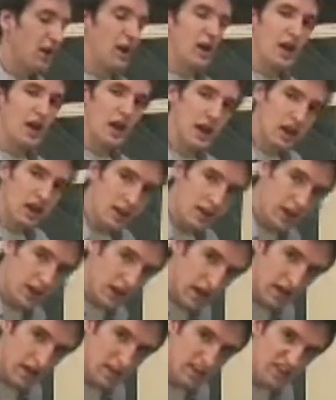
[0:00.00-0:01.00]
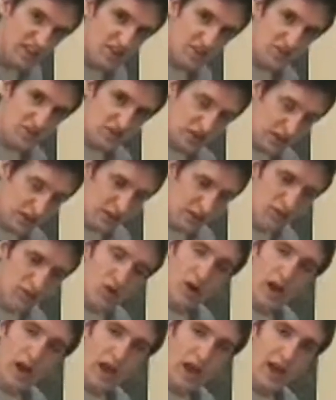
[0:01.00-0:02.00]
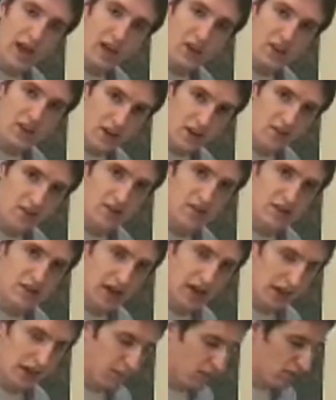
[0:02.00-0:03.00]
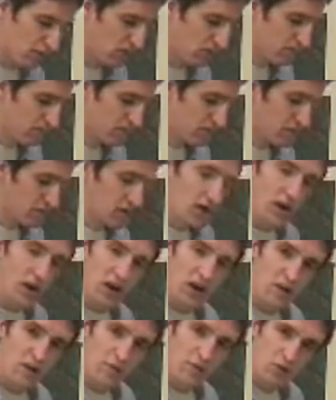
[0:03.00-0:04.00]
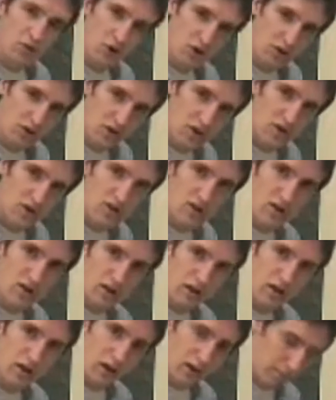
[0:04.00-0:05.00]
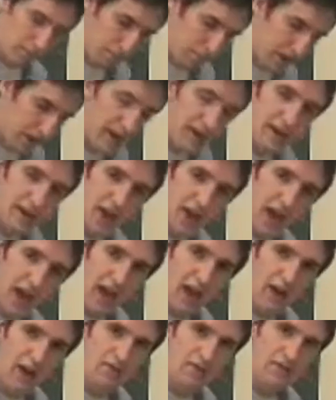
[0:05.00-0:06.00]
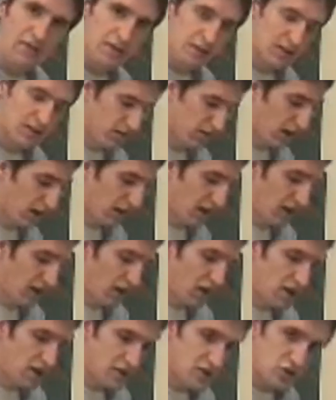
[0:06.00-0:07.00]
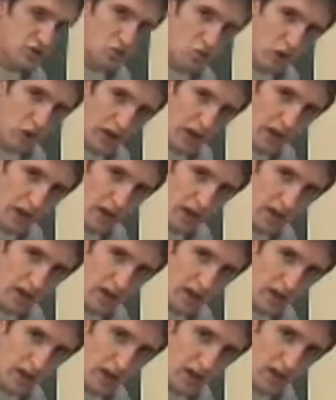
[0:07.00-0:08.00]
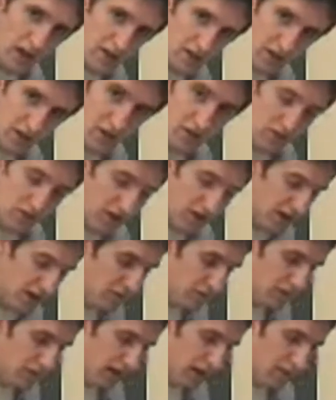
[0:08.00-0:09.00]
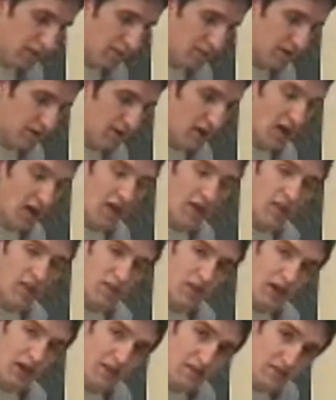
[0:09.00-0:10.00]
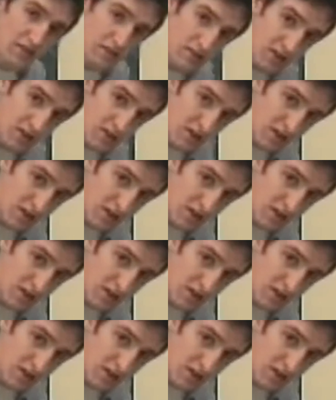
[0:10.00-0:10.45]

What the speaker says: Hit and then just leave your hand under the table for a good a beat and a half, let's say. Just wait until they realize what's happened, then start